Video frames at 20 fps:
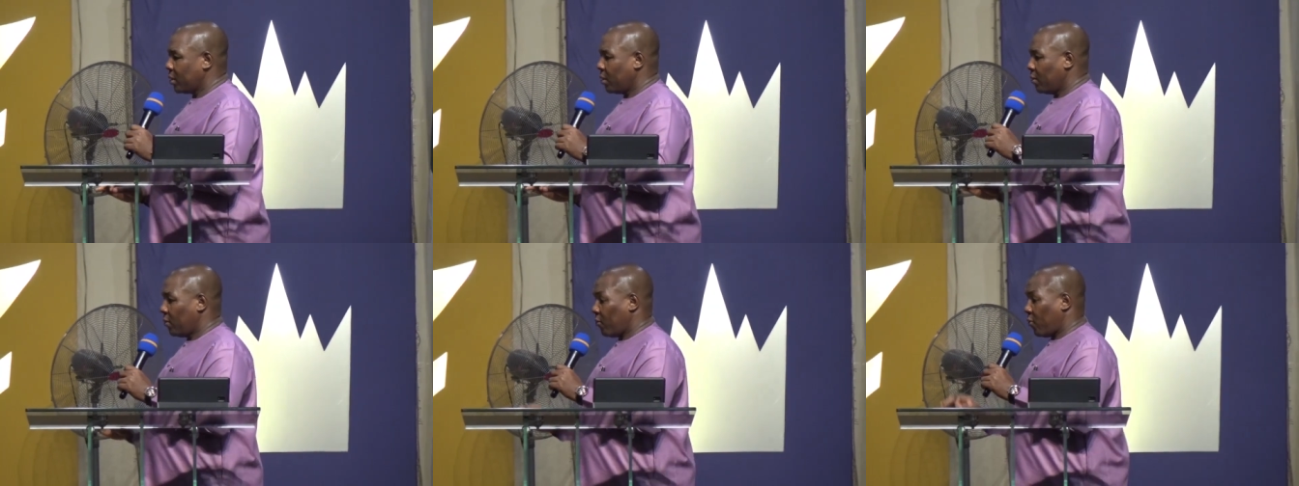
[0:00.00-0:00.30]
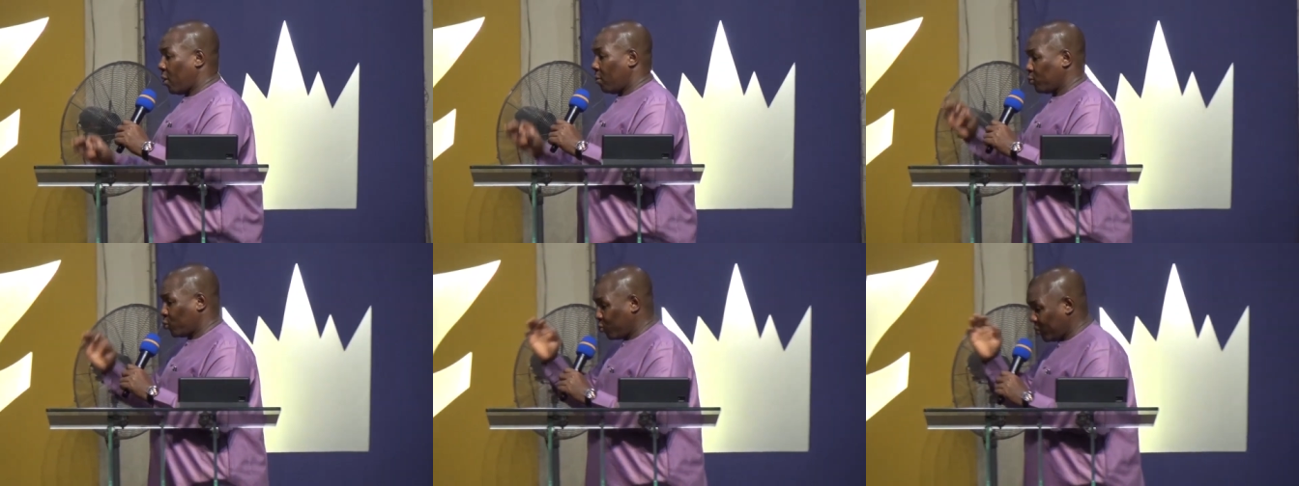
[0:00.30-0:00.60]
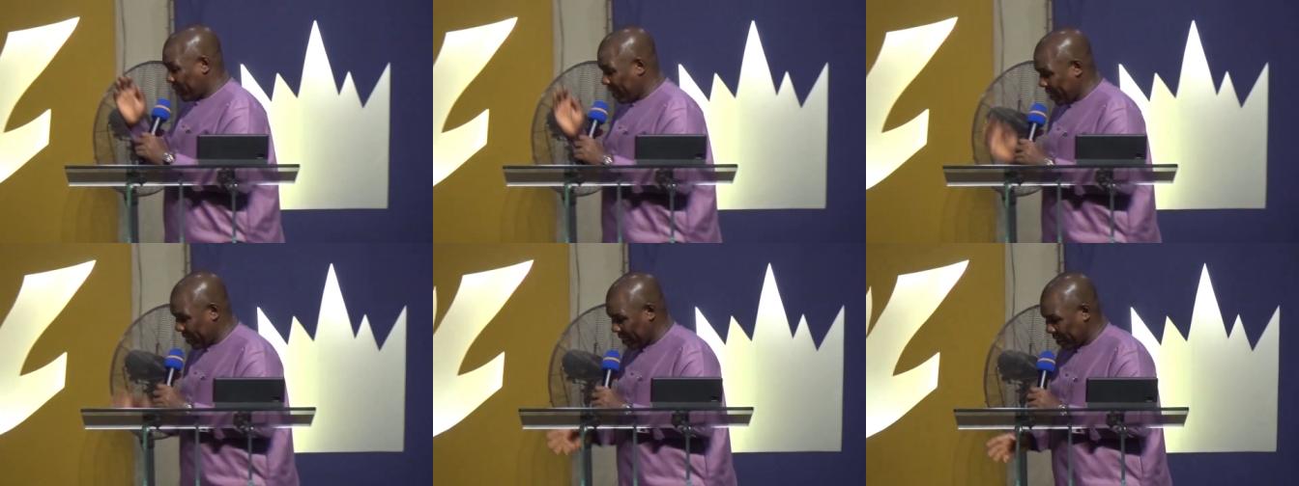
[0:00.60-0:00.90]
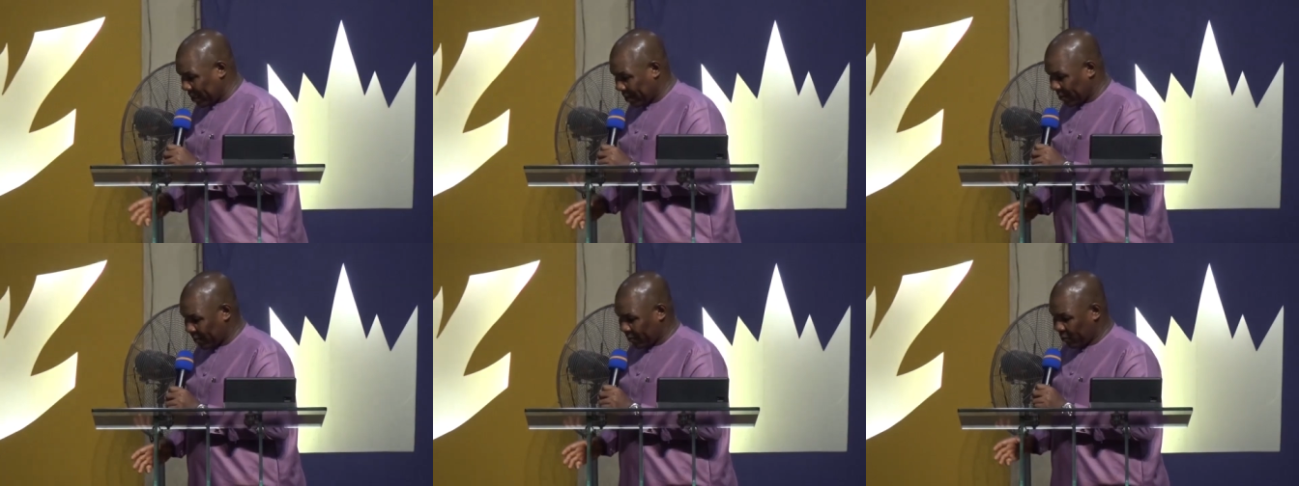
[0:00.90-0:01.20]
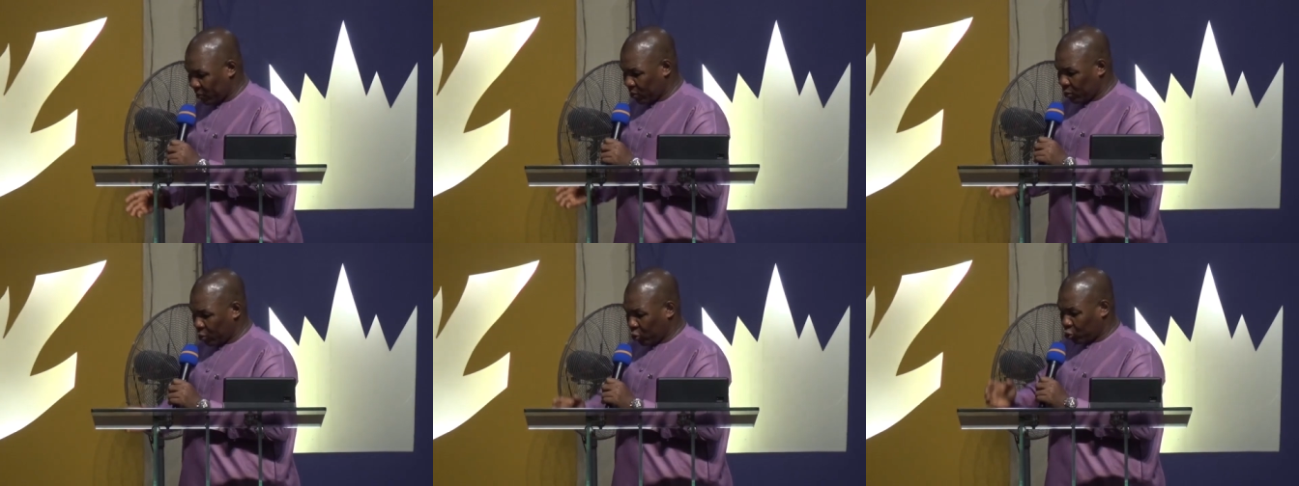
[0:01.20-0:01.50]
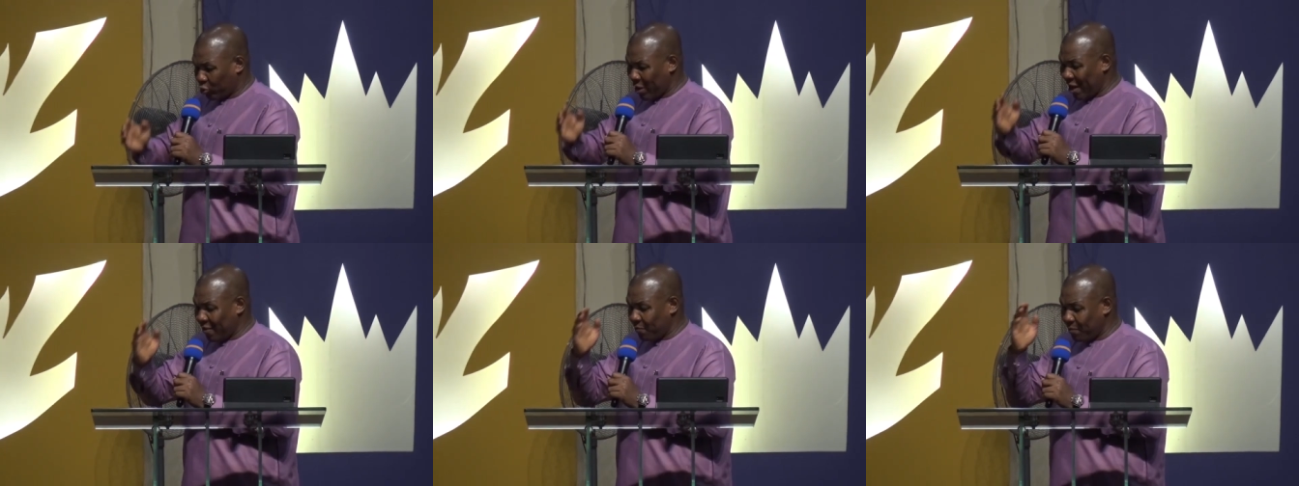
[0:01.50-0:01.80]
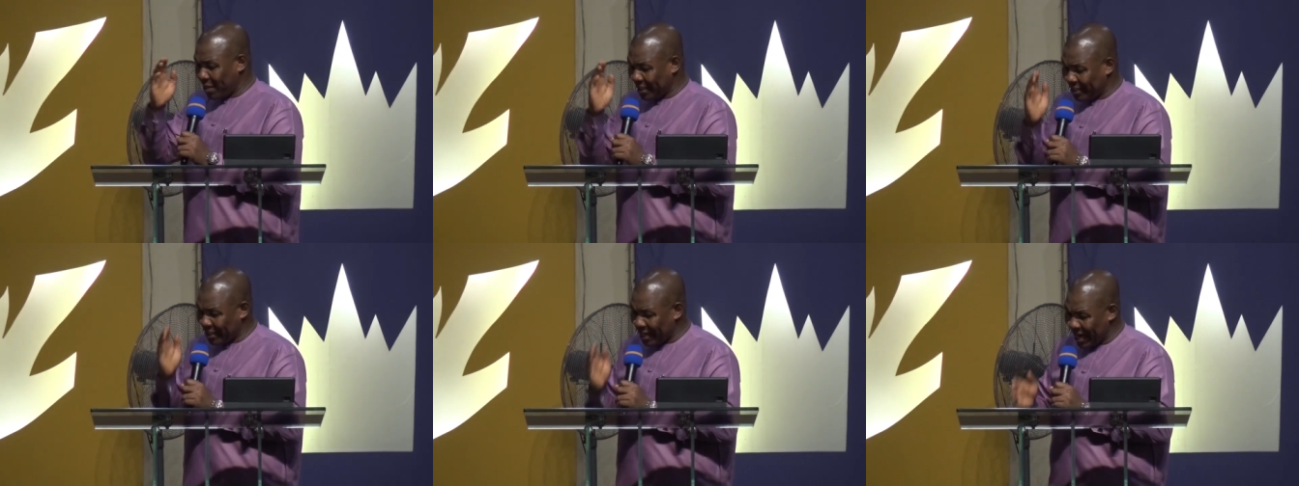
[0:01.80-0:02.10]
From today, 12
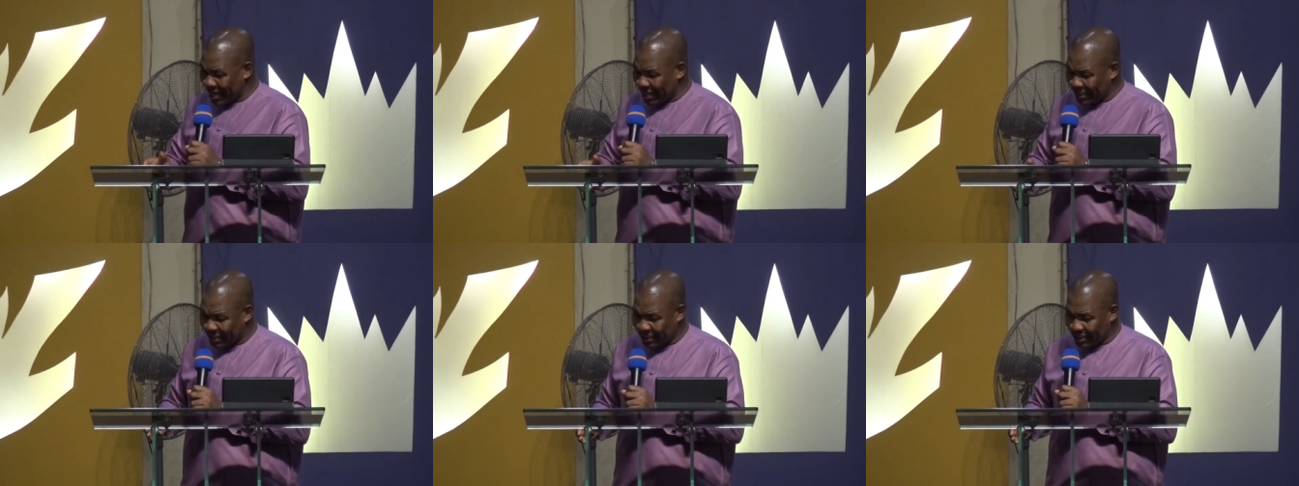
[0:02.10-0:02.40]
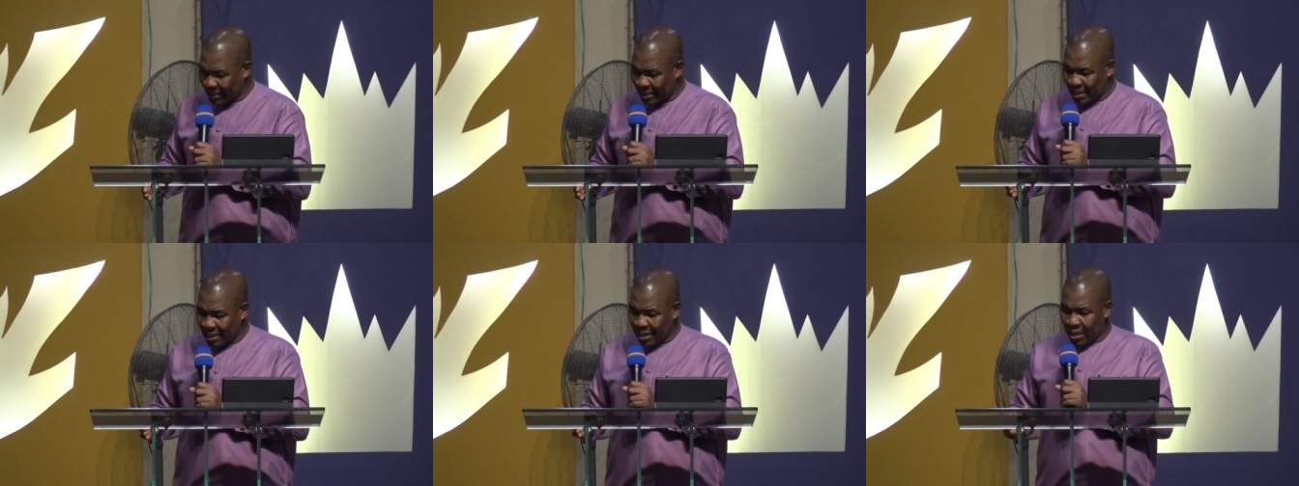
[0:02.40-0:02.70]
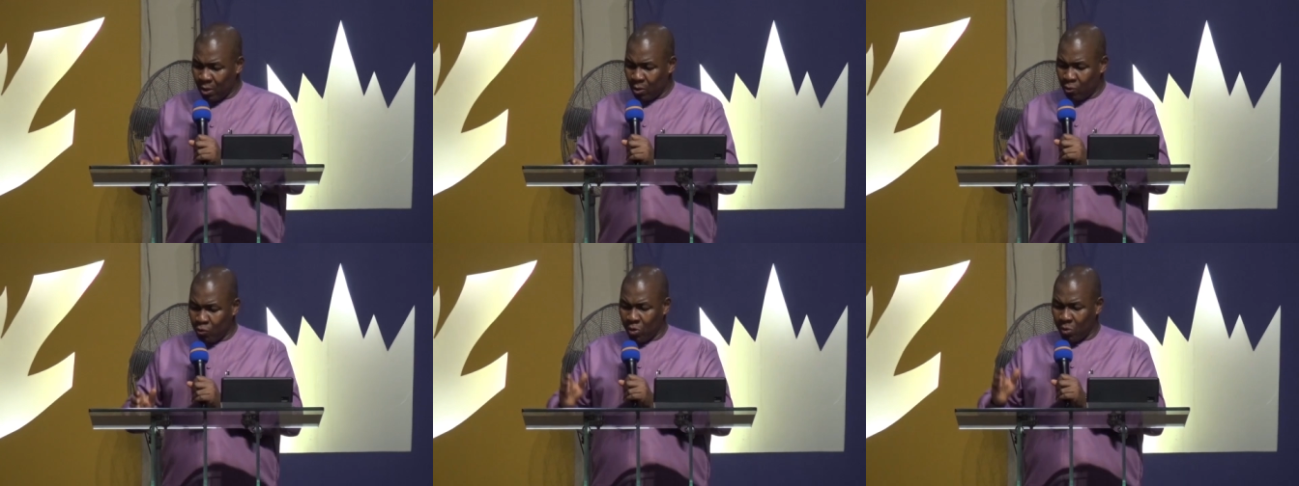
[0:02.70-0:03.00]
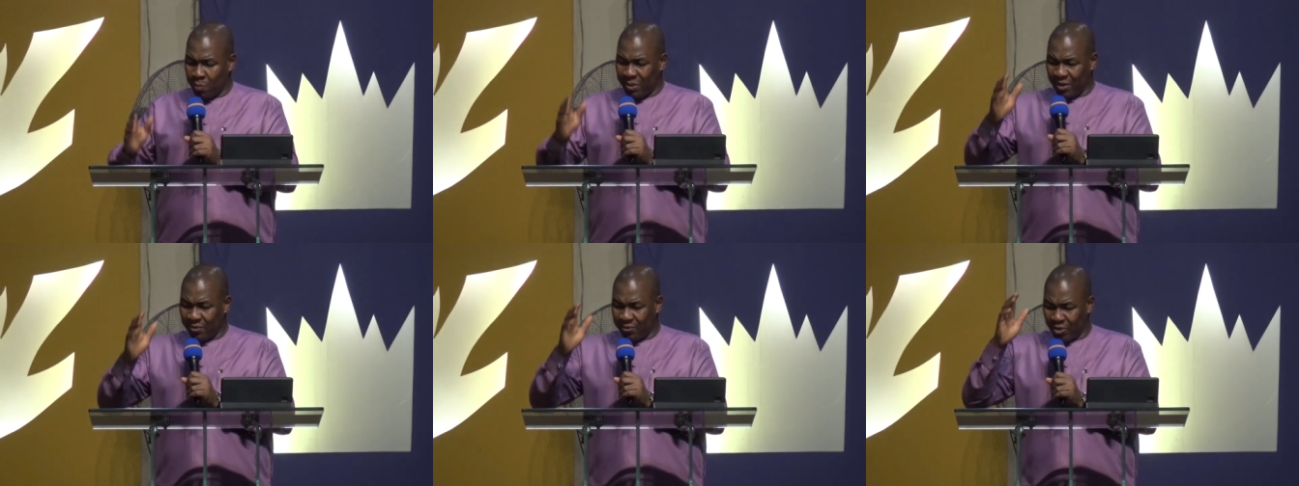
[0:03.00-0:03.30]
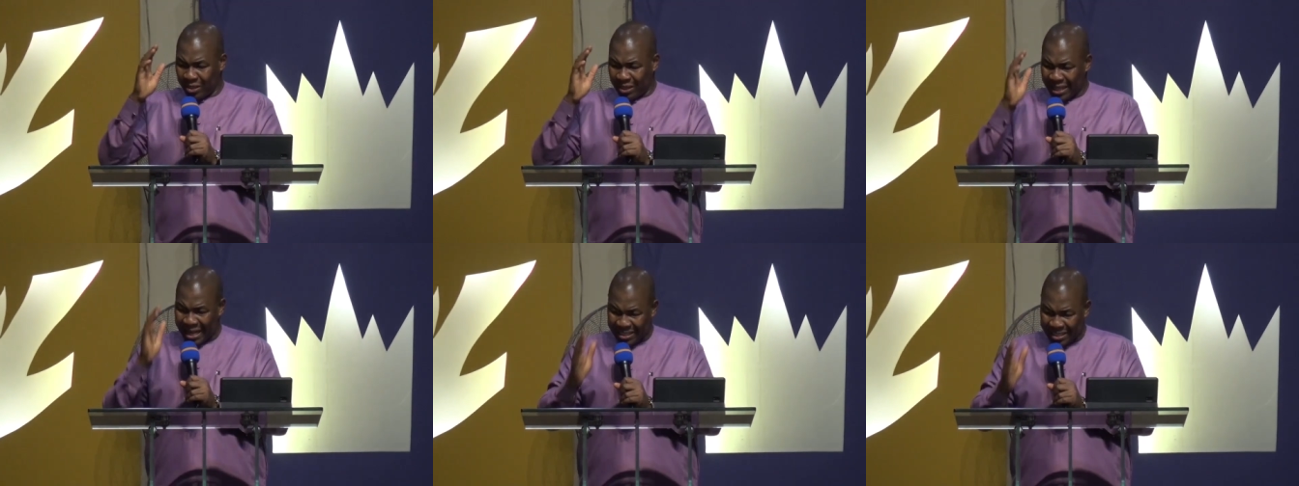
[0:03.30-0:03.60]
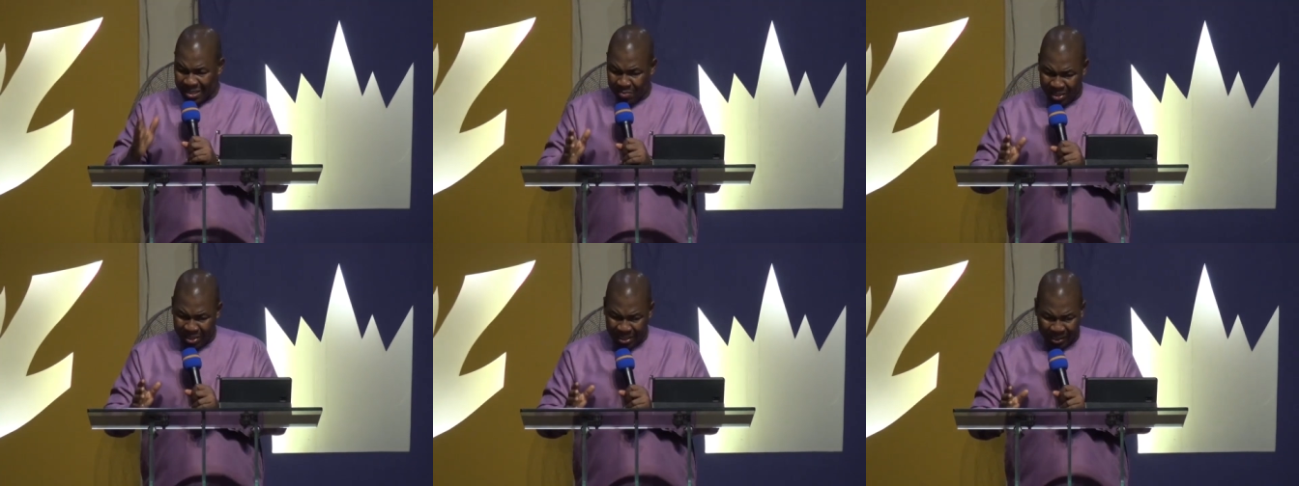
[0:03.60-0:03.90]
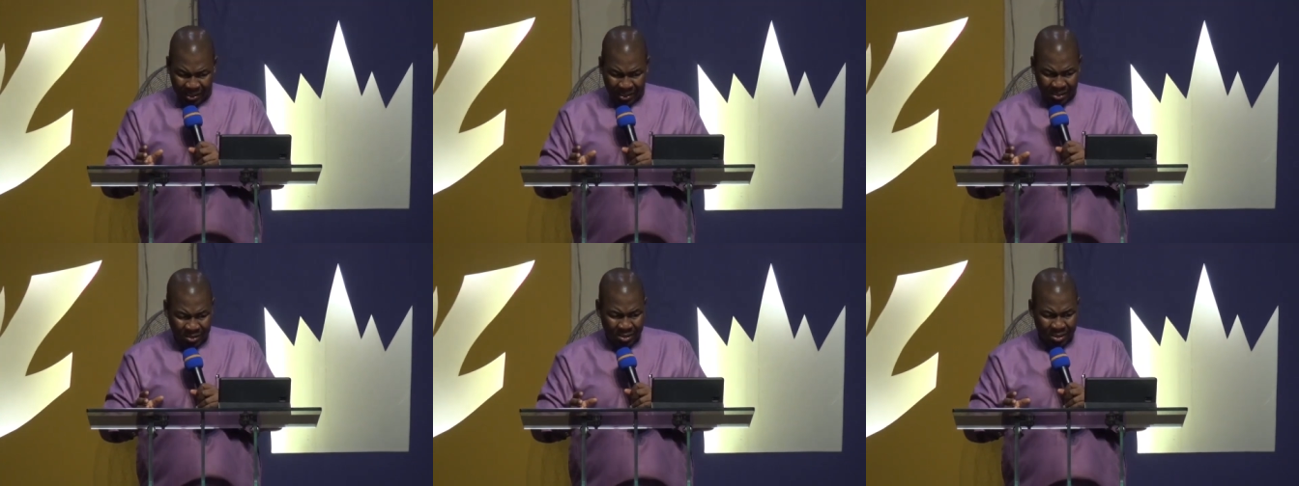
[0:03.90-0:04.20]
midnight, we will pray for 30
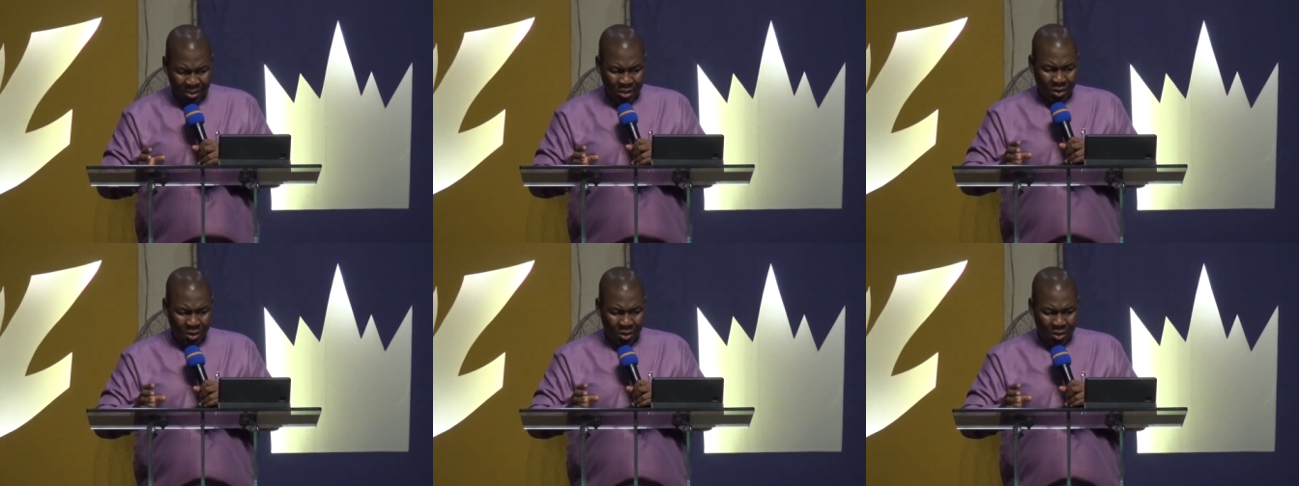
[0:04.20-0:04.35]
minutes.